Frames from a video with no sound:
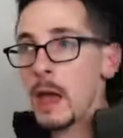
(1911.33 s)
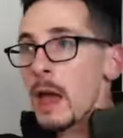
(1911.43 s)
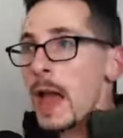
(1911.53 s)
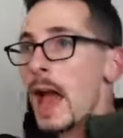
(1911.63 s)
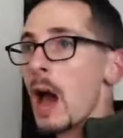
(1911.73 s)

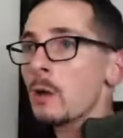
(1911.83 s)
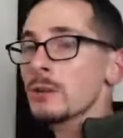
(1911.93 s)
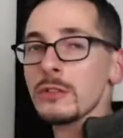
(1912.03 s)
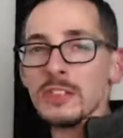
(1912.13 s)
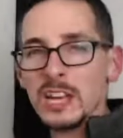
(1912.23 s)
How do
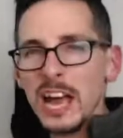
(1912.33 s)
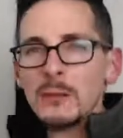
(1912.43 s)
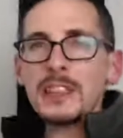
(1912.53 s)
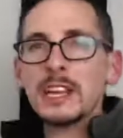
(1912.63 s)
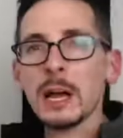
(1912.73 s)
I
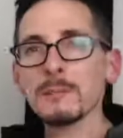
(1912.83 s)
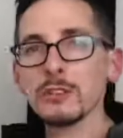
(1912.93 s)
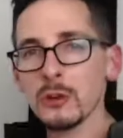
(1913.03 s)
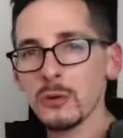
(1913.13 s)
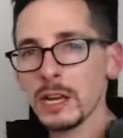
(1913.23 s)
think I'm
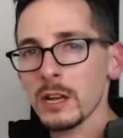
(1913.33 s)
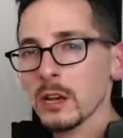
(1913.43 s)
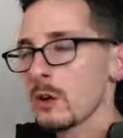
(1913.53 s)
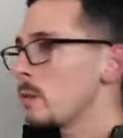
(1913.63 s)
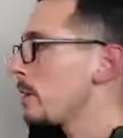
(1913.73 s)
doing
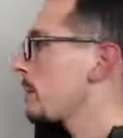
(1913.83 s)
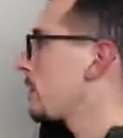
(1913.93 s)
with